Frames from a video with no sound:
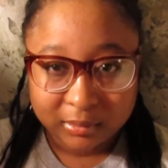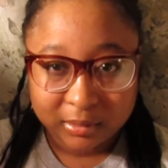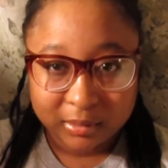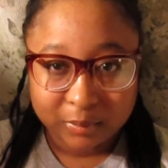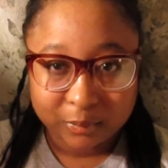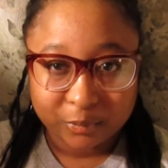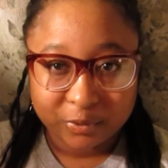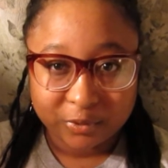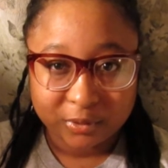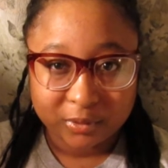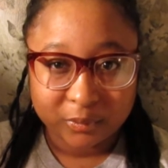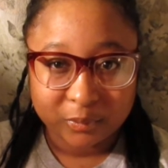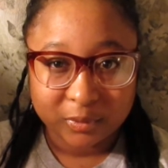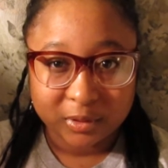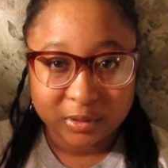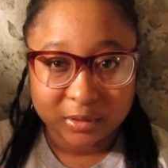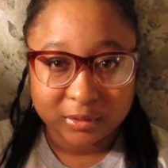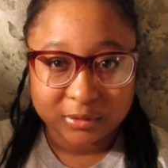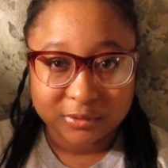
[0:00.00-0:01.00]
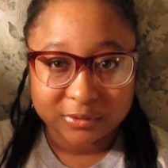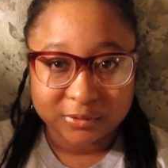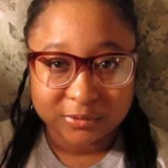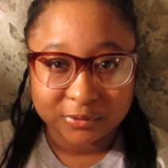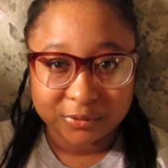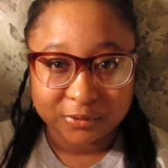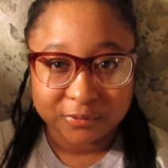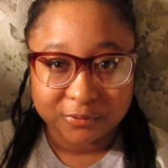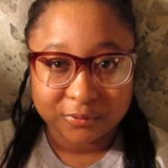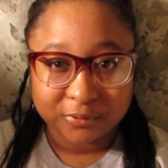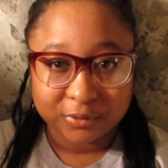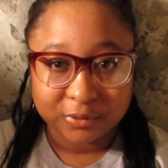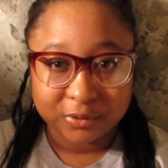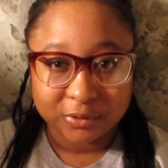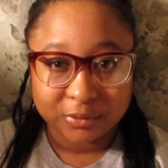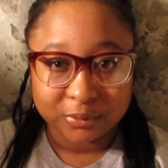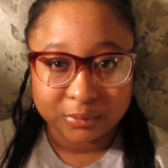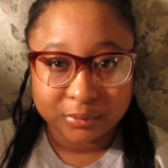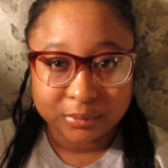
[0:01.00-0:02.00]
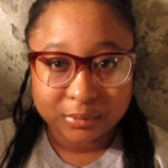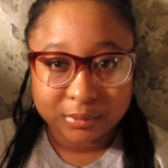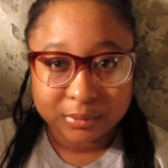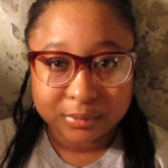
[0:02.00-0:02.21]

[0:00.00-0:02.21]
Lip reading: I'm working with underserved youth,